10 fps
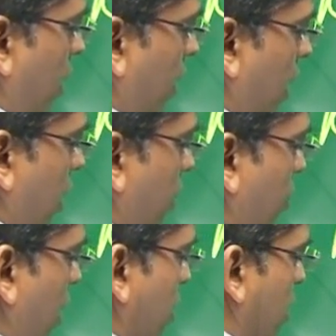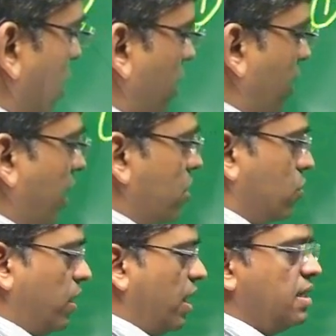drugs, that is
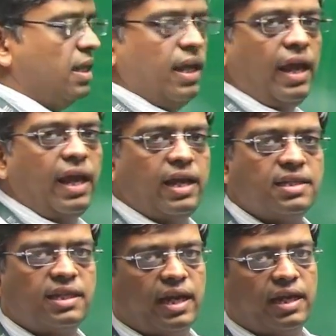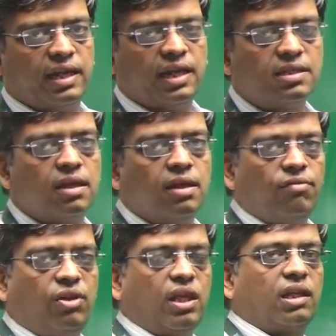known as NSAIDs.
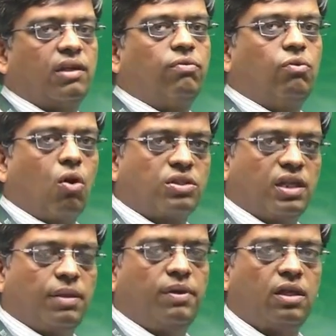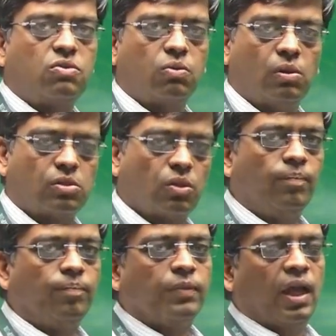We can give COX inhibitors also.
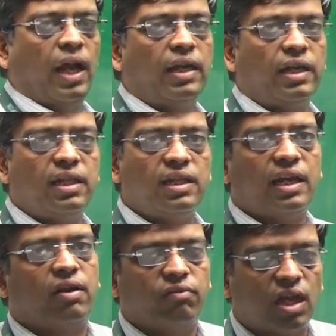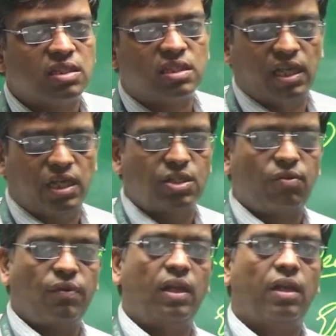And in the advanced stage,
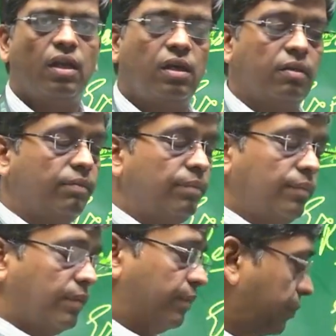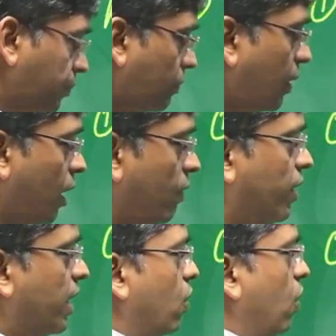when we
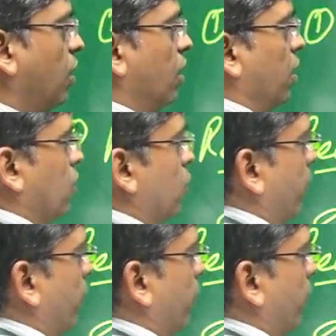cannot do